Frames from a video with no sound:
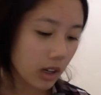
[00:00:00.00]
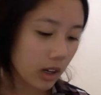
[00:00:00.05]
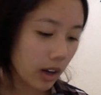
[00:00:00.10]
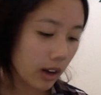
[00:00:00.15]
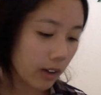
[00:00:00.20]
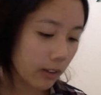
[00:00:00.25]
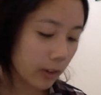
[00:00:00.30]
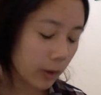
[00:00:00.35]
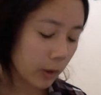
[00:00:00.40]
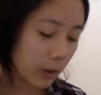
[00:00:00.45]

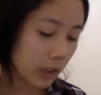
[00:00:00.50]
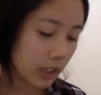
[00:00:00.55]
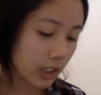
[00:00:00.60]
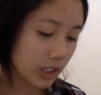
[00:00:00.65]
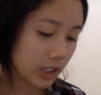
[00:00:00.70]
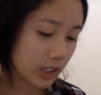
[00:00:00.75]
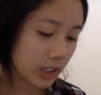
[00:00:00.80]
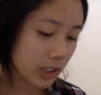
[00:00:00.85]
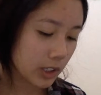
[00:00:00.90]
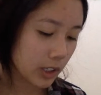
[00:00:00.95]
of
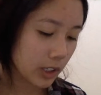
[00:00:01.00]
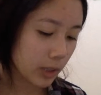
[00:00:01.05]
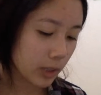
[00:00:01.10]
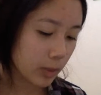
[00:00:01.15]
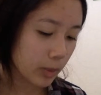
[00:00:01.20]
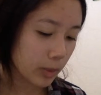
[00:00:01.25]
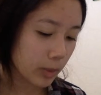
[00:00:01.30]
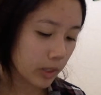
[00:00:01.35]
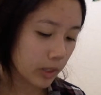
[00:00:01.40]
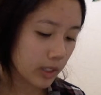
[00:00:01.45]
course, your
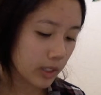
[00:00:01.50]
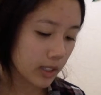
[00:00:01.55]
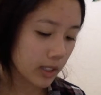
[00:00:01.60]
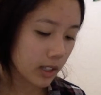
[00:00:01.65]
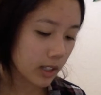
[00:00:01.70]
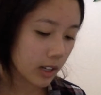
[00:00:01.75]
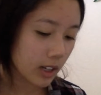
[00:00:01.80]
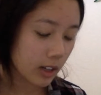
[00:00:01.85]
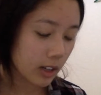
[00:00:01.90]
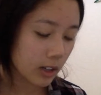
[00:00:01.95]

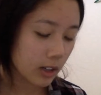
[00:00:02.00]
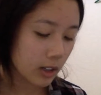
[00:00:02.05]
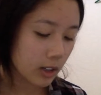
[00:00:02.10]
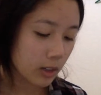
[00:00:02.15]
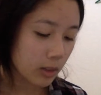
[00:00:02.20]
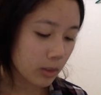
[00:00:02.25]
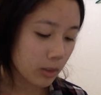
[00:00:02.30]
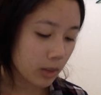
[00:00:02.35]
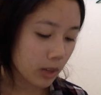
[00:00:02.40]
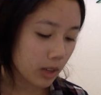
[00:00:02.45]
PCR
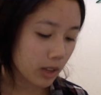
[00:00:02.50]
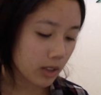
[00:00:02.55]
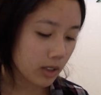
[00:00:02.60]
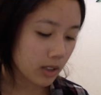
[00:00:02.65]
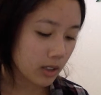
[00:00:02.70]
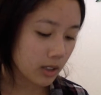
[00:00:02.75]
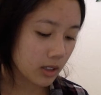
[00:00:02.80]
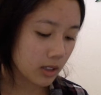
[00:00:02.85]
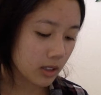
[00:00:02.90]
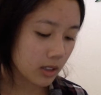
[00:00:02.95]

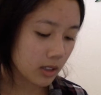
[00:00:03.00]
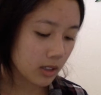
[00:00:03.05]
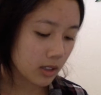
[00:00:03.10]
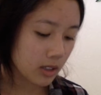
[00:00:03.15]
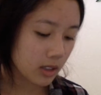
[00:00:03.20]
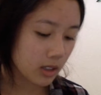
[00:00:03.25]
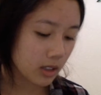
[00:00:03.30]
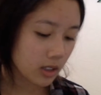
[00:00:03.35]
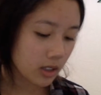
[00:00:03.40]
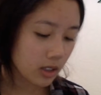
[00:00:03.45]
process
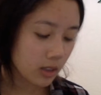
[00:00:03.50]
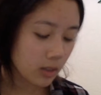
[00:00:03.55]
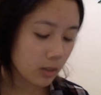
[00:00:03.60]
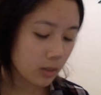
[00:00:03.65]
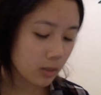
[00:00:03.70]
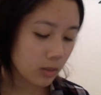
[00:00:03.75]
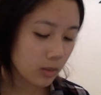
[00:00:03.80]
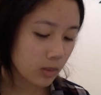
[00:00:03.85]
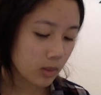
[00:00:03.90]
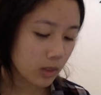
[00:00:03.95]

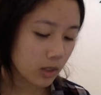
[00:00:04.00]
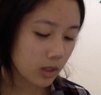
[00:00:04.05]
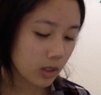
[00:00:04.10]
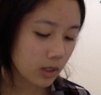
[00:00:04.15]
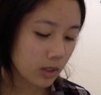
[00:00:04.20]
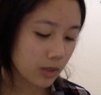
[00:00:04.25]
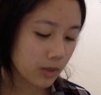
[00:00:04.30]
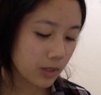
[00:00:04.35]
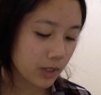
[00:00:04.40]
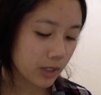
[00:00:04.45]

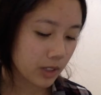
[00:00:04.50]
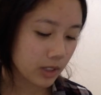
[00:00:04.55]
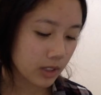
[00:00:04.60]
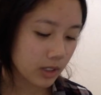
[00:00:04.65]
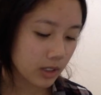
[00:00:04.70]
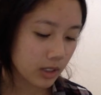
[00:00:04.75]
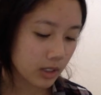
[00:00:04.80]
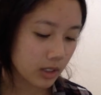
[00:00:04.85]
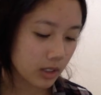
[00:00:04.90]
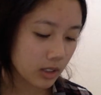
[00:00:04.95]
is
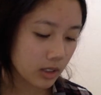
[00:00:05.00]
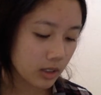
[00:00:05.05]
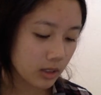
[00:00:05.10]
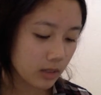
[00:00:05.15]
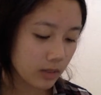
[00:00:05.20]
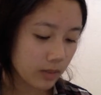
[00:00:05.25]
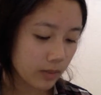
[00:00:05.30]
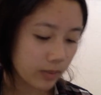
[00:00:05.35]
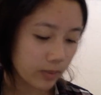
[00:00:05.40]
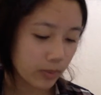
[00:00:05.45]
first.
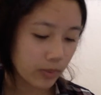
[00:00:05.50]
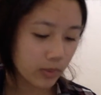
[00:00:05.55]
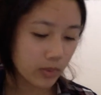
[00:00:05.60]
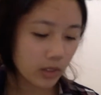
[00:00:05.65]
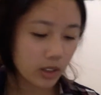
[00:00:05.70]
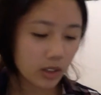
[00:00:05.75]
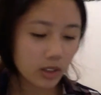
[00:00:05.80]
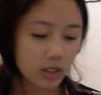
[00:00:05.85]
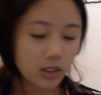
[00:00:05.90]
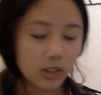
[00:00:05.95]

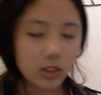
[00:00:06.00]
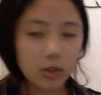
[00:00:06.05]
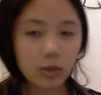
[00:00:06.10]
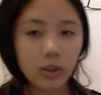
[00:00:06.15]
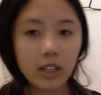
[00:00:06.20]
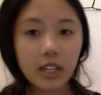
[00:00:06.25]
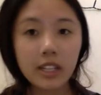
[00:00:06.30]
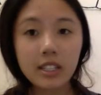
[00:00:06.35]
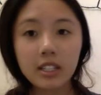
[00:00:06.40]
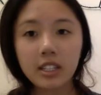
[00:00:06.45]
So
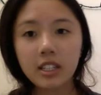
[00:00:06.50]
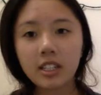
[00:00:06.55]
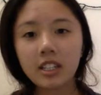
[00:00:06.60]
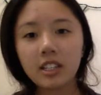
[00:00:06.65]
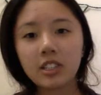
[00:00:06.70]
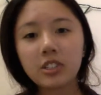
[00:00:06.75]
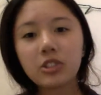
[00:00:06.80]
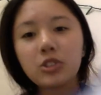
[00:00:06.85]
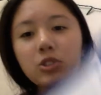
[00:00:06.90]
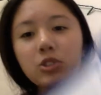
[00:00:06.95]
what I did is